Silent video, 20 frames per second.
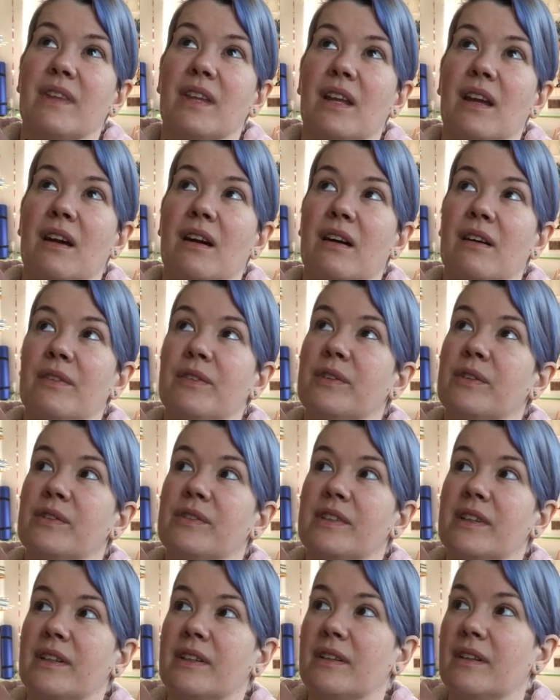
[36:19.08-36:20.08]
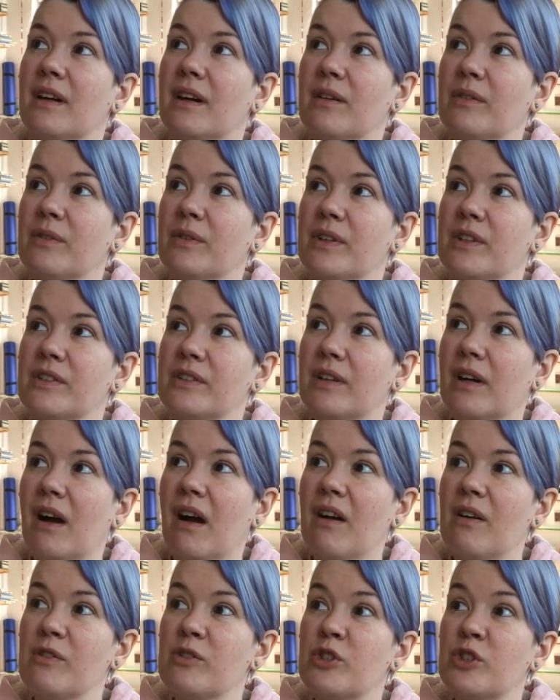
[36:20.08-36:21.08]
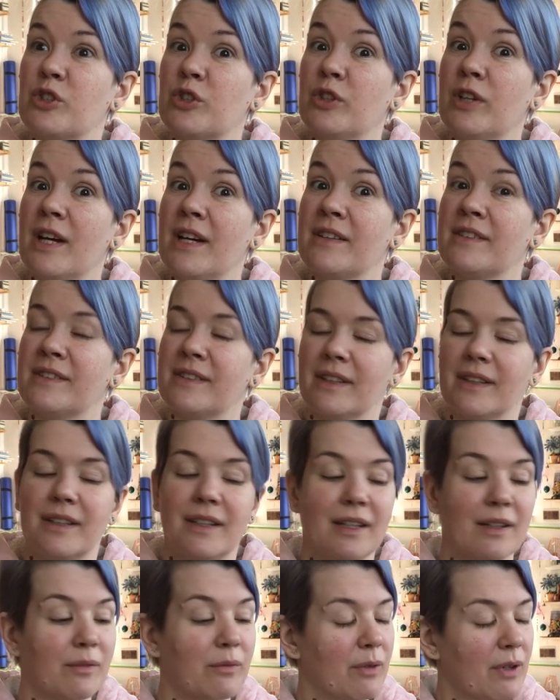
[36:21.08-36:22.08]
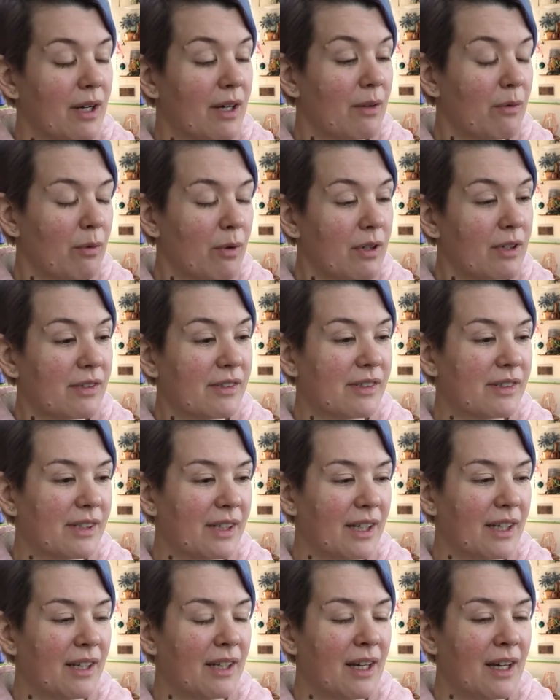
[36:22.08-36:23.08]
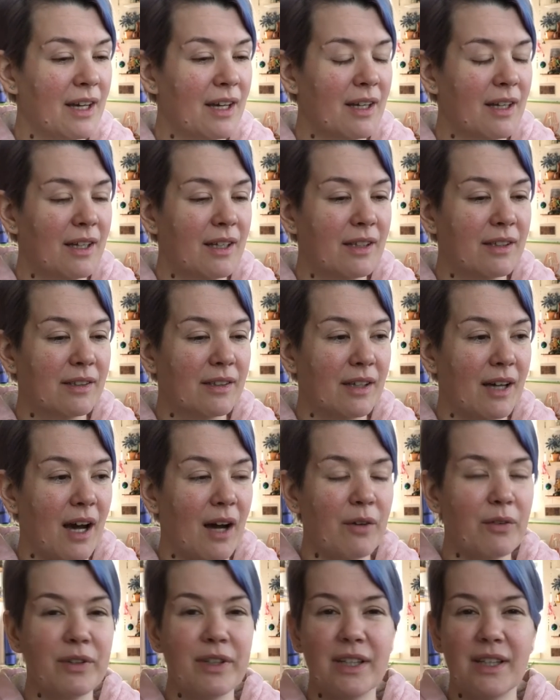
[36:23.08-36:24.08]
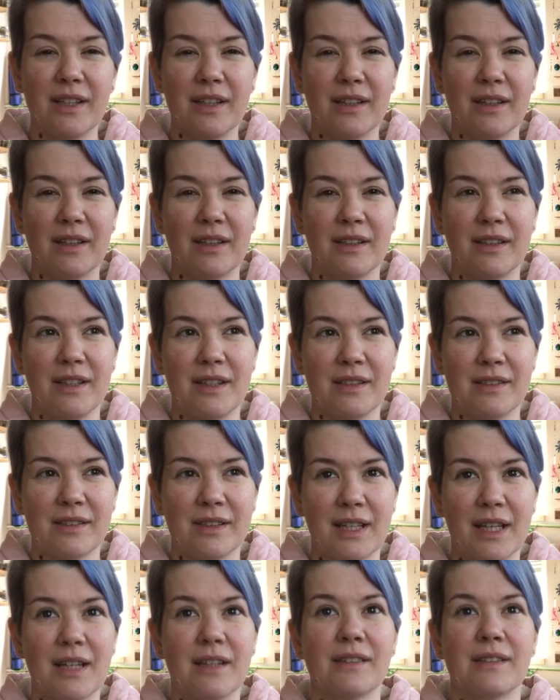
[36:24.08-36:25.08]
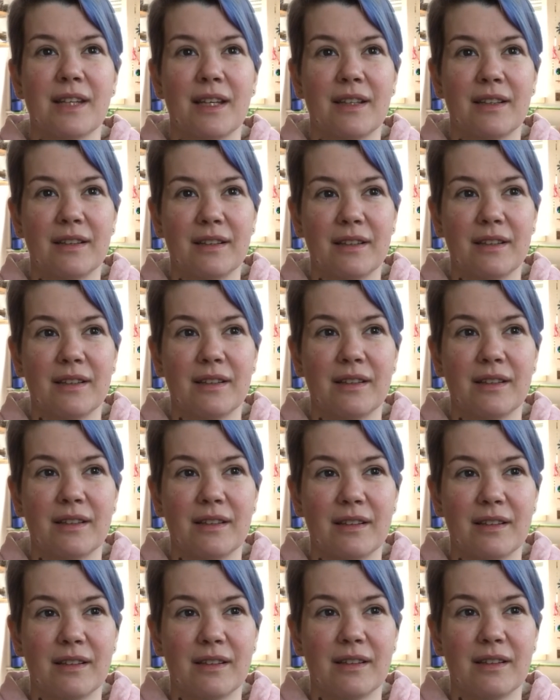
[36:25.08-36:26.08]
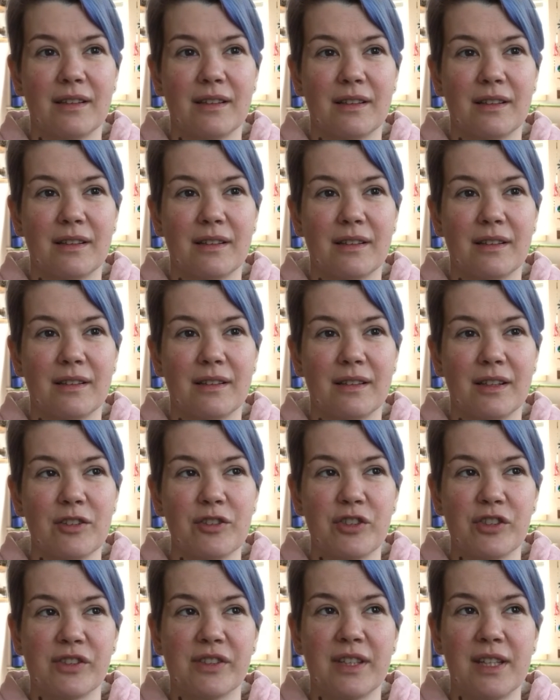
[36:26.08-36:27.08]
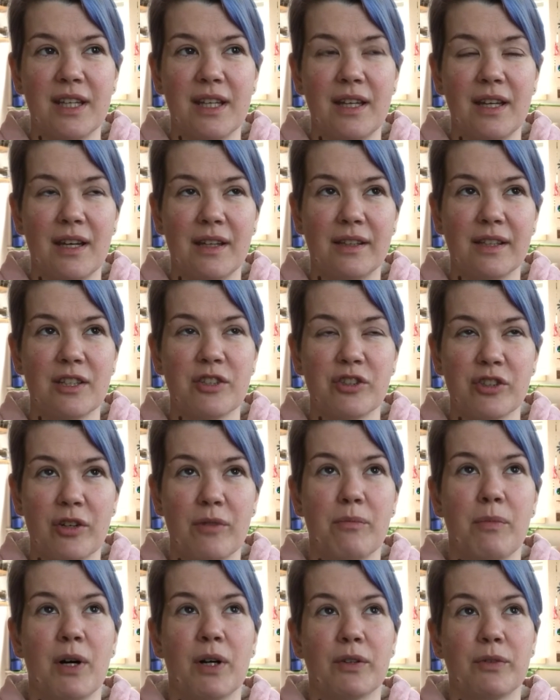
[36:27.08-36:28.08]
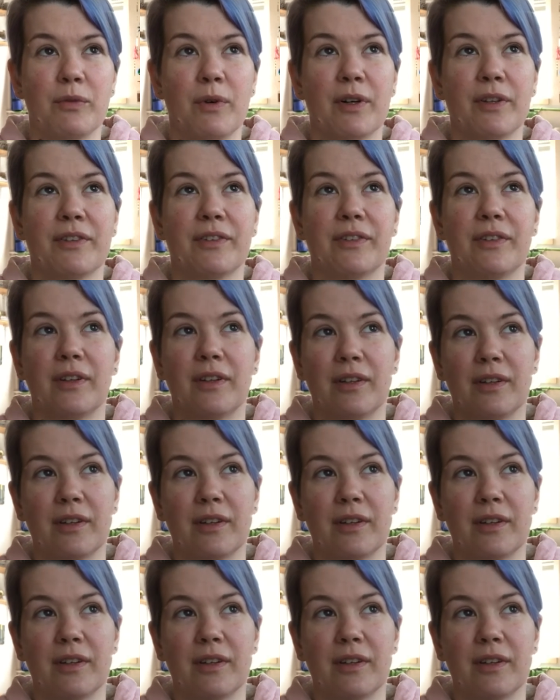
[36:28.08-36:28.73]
how should I say that, what I want to say, how these things, and not just the addiction, but what